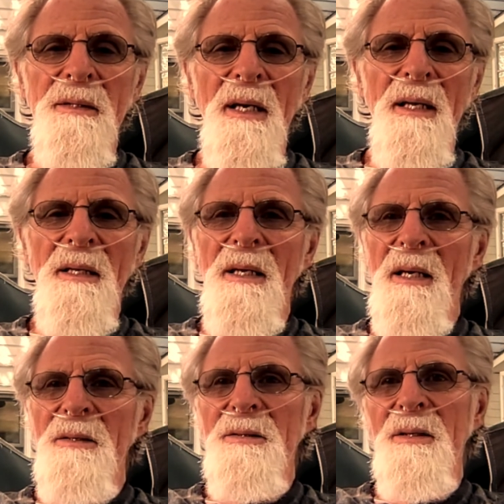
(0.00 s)
And then
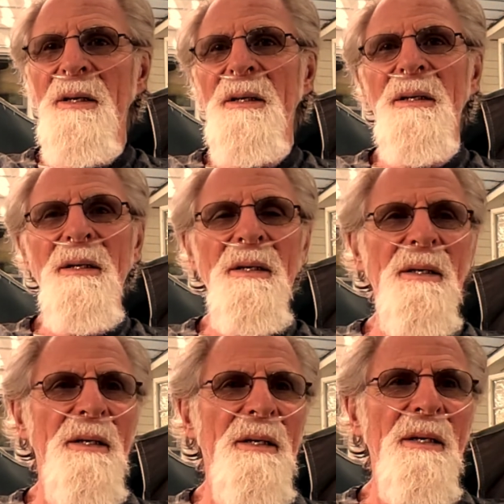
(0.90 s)
I said,
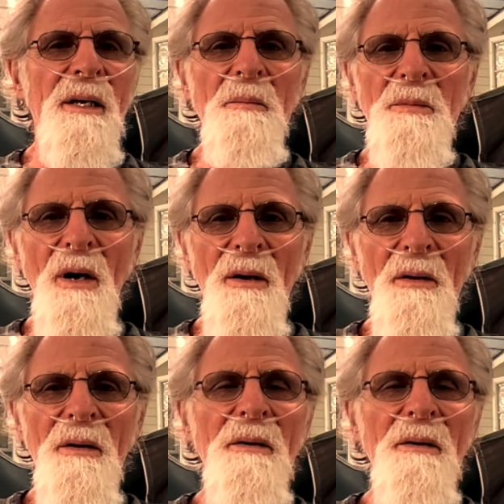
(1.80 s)
I'm done.